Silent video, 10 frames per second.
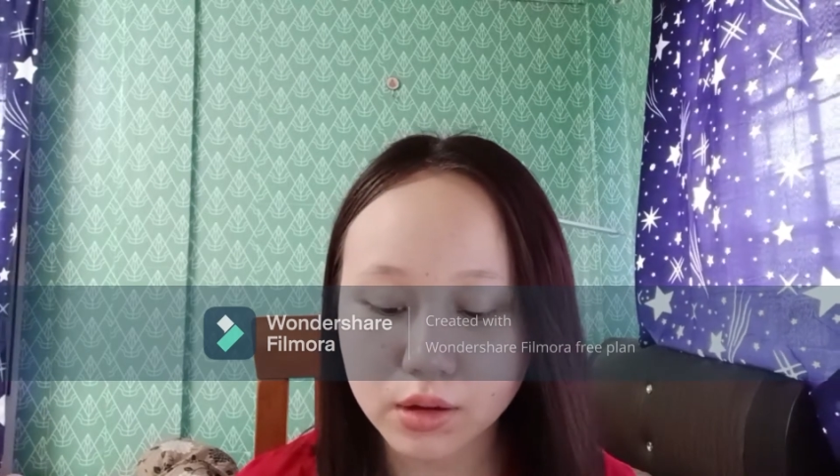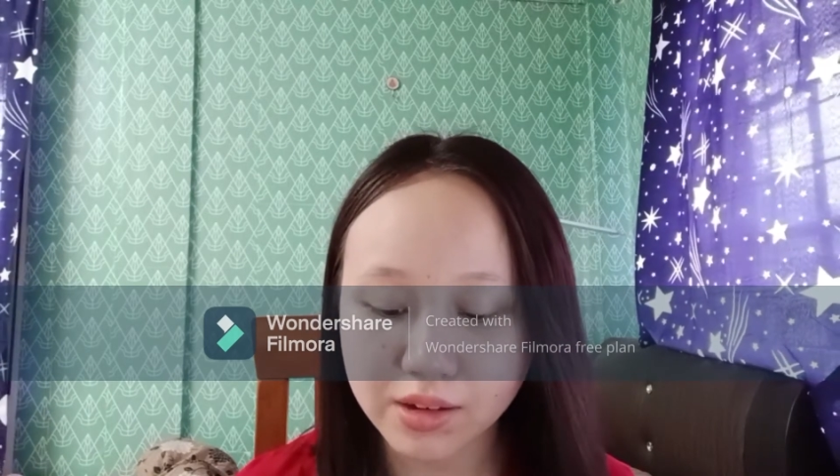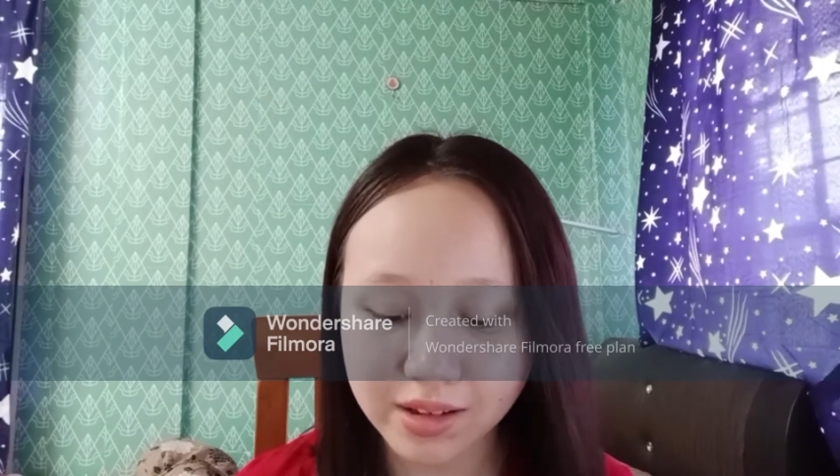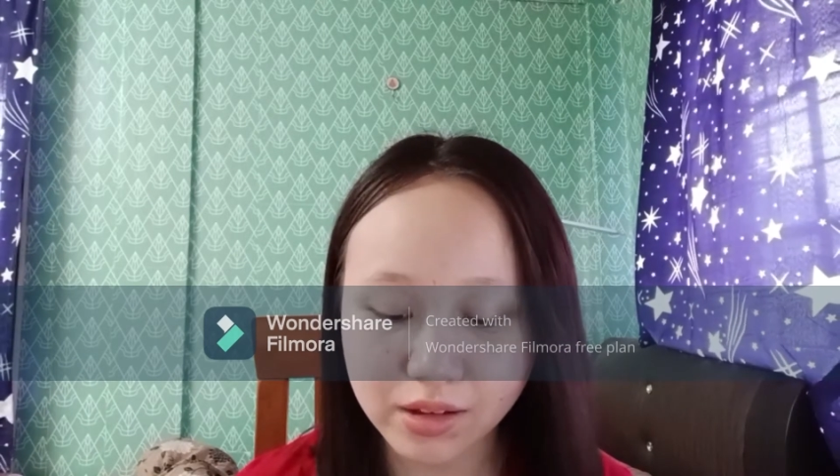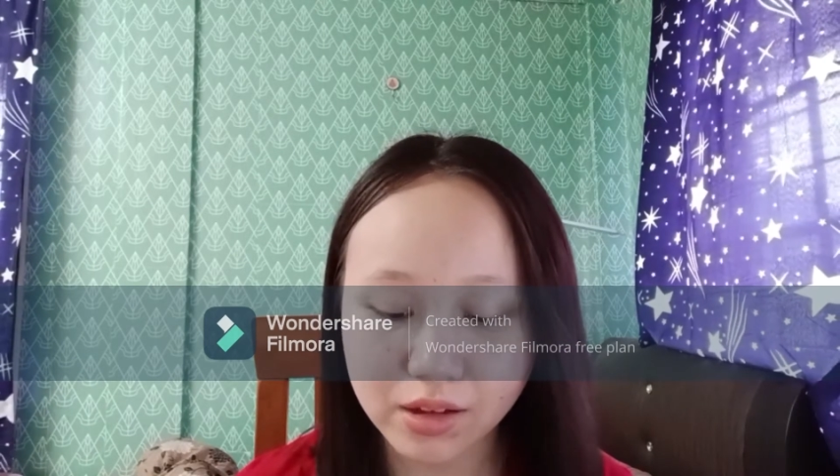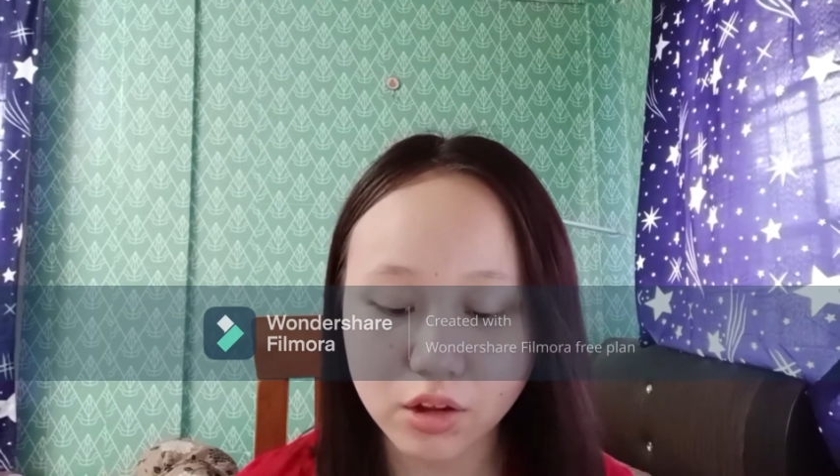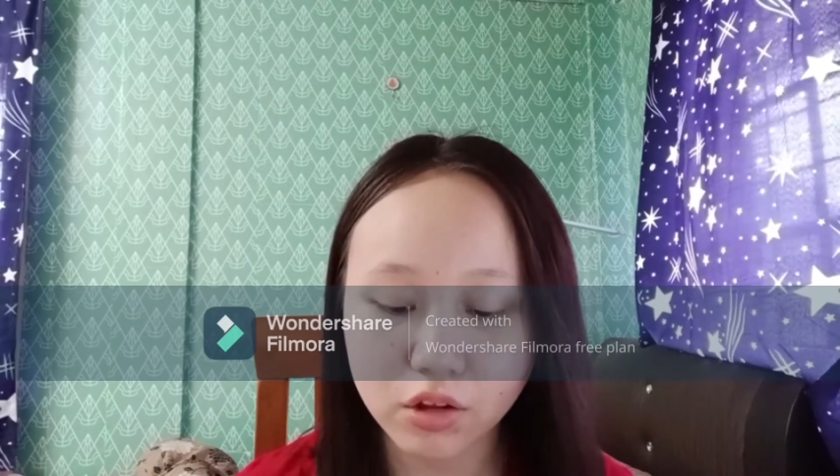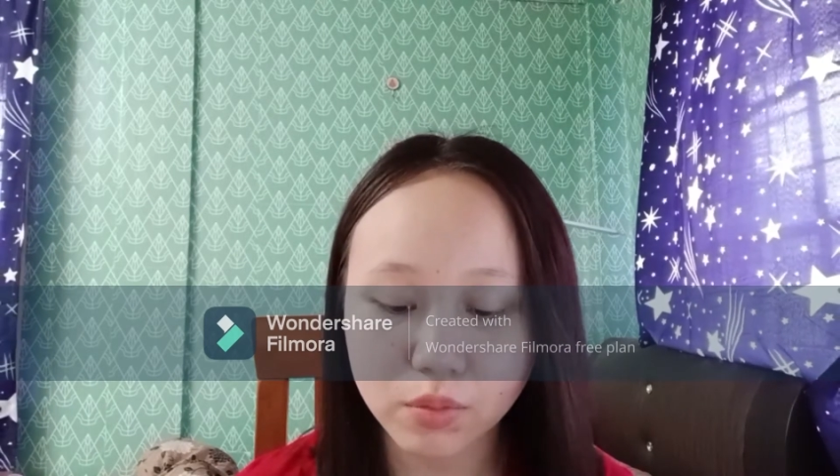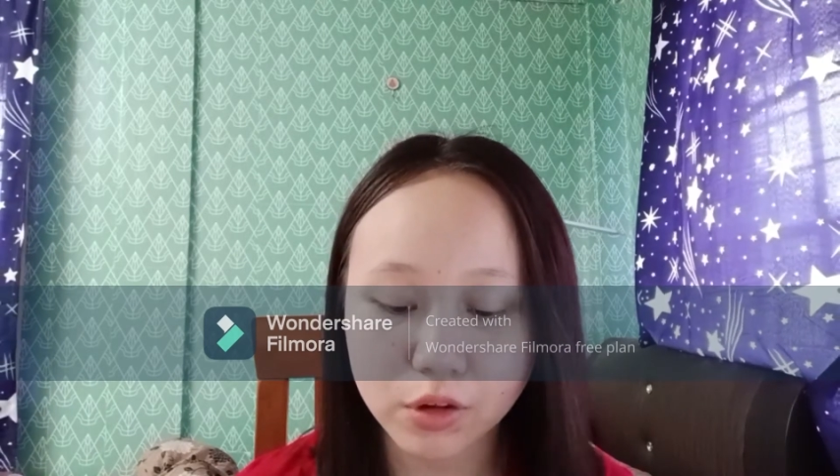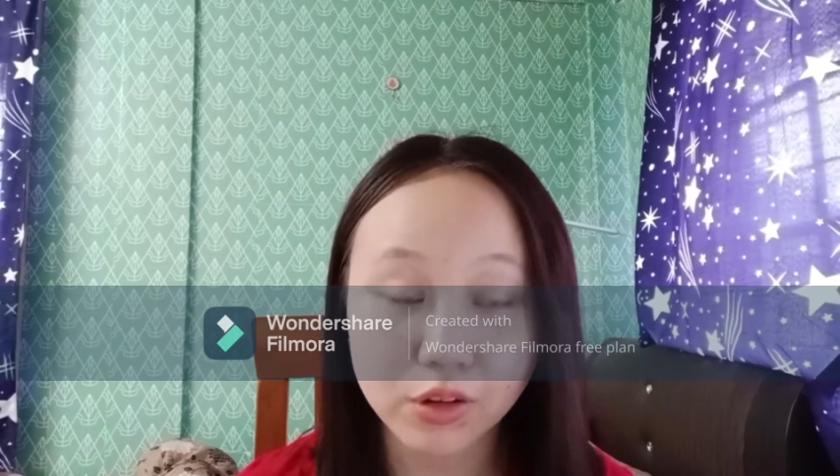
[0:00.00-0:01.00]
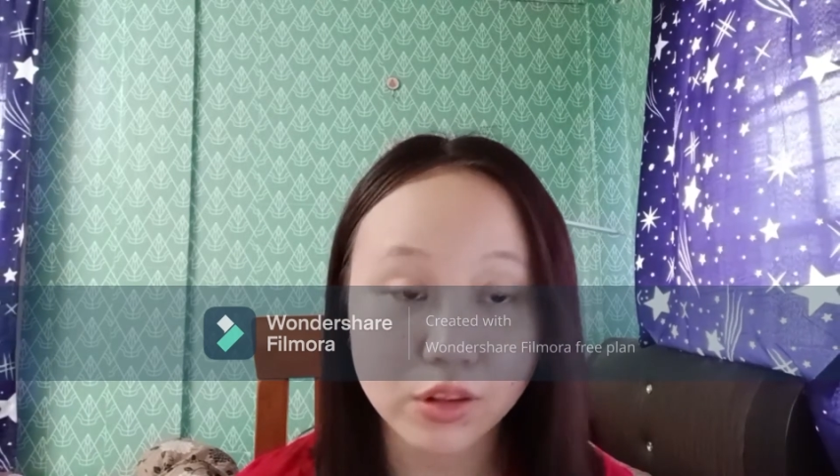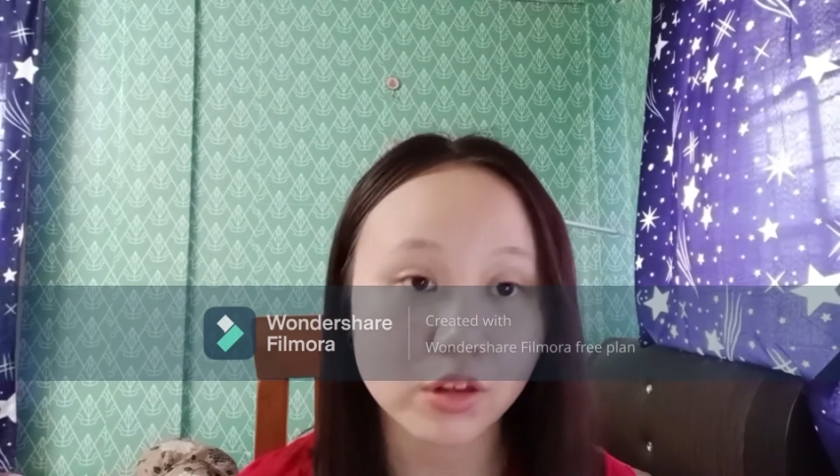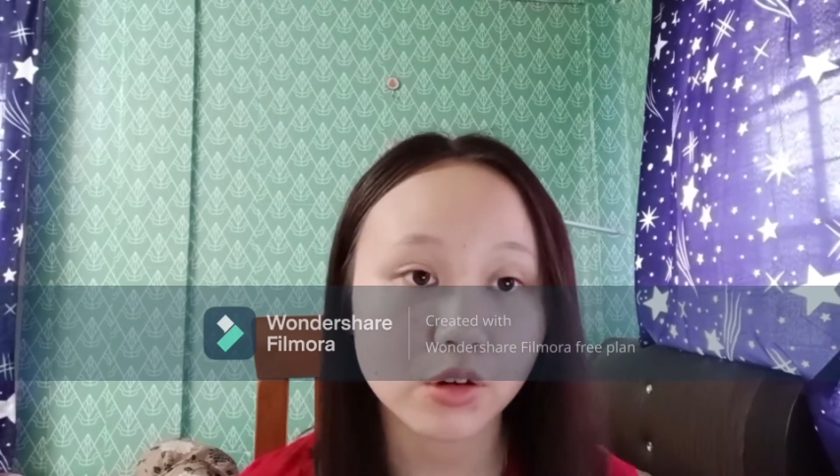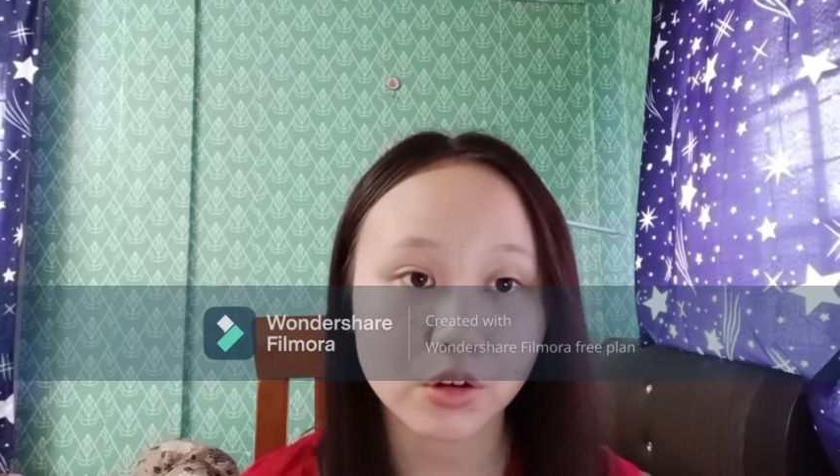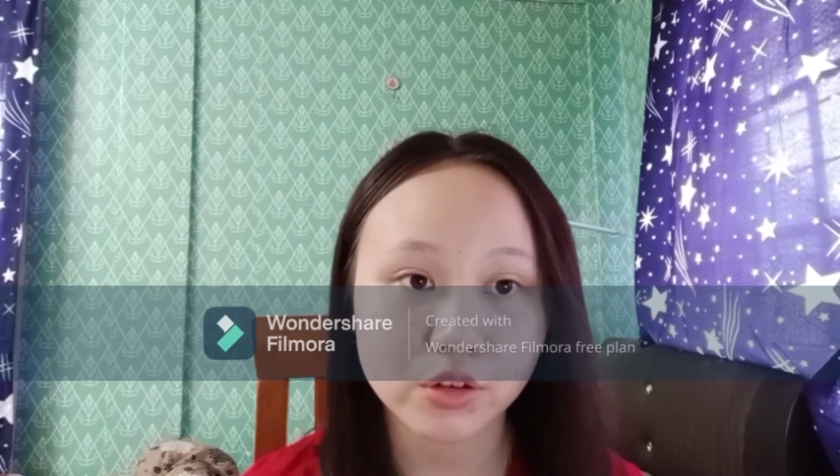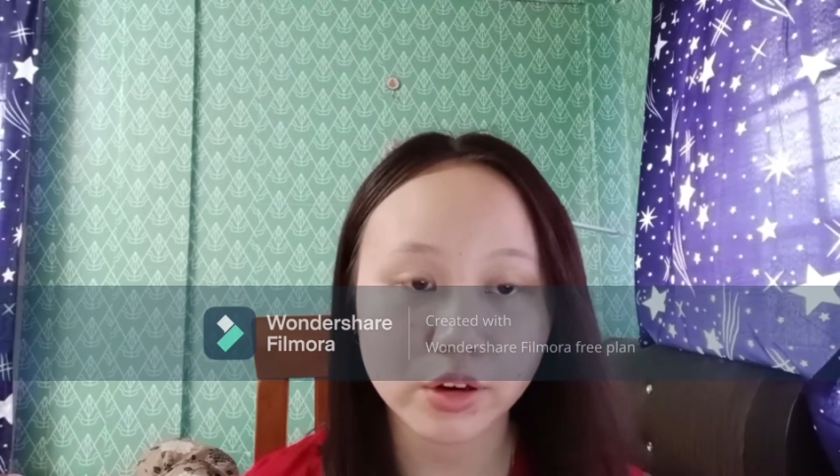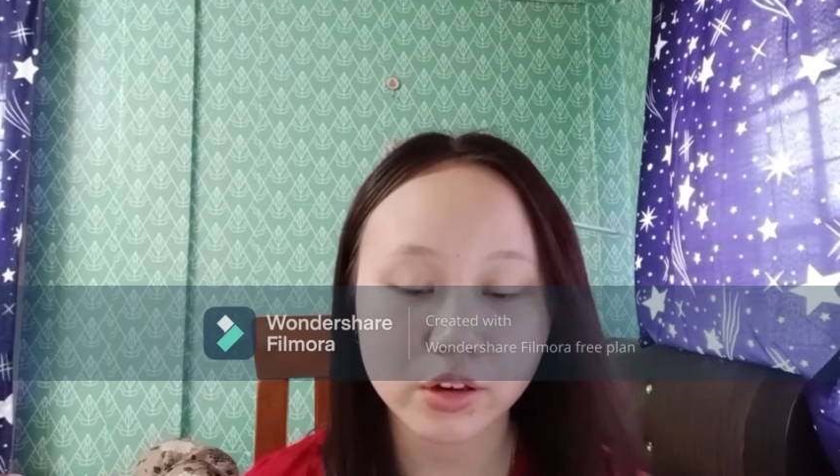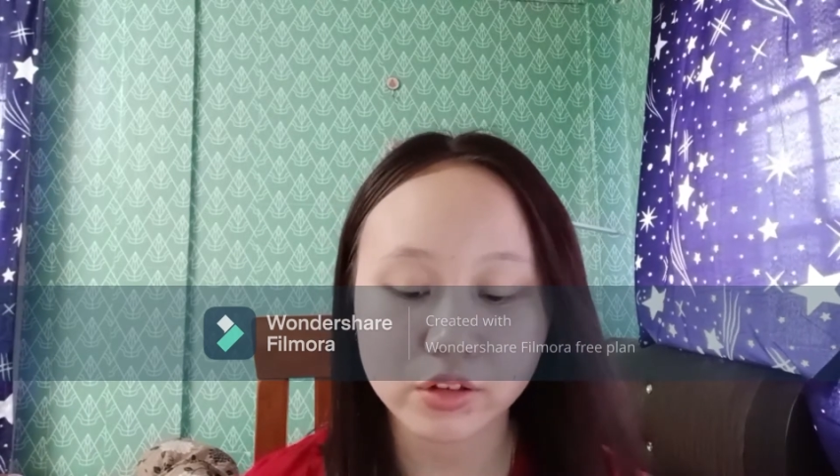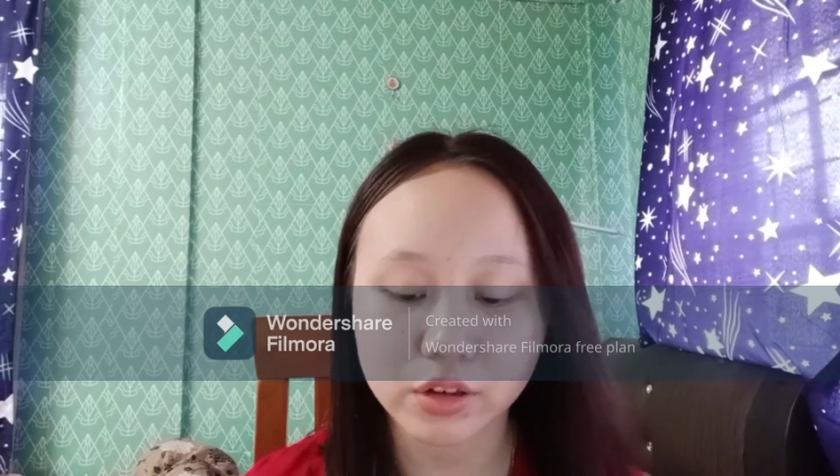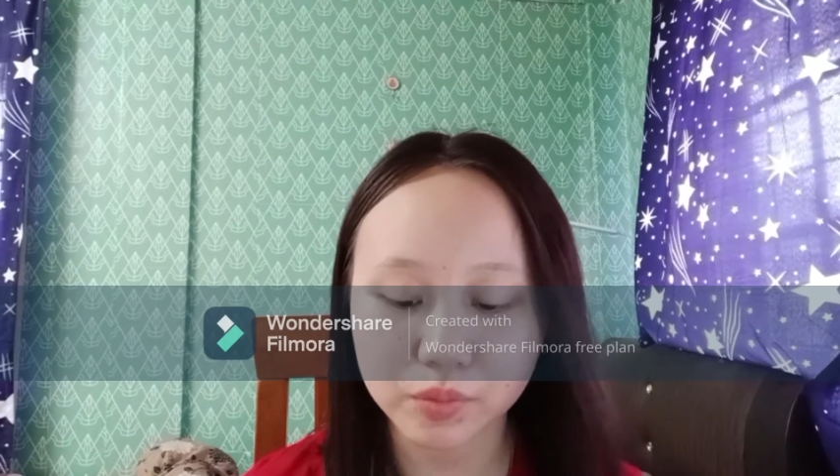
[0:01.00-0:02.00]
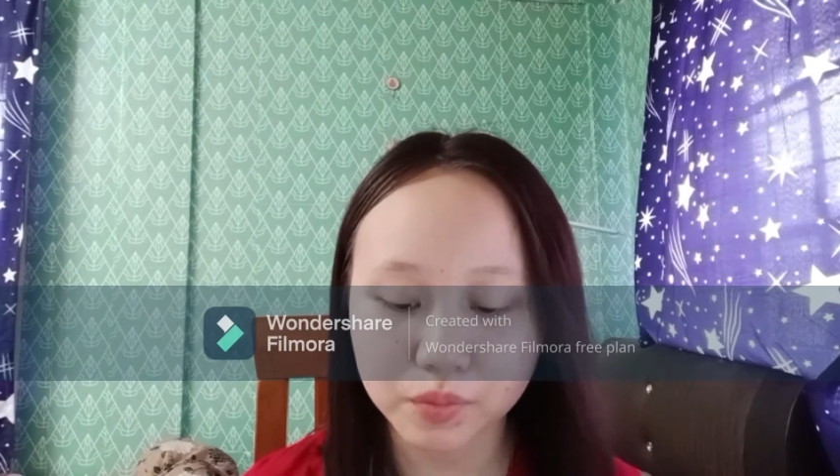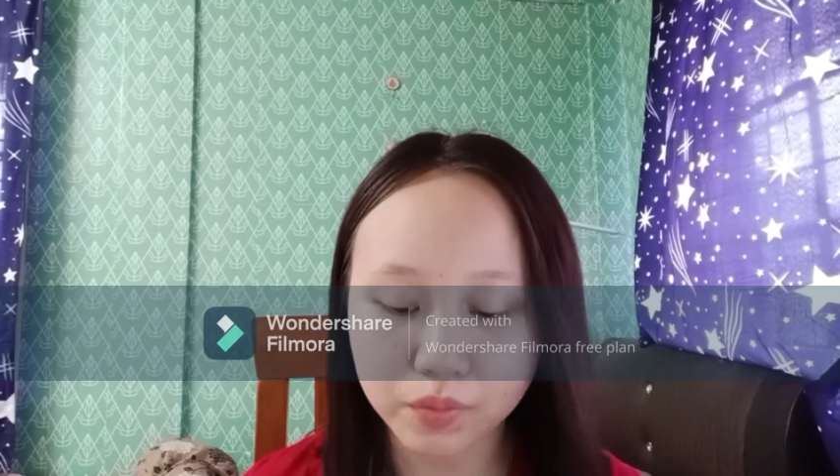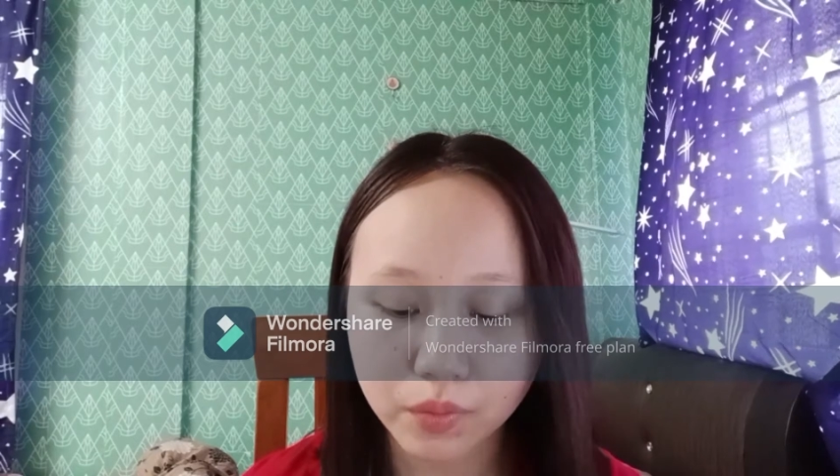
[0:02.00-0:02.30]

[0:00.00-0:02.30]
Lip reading: distance beyond the contraction.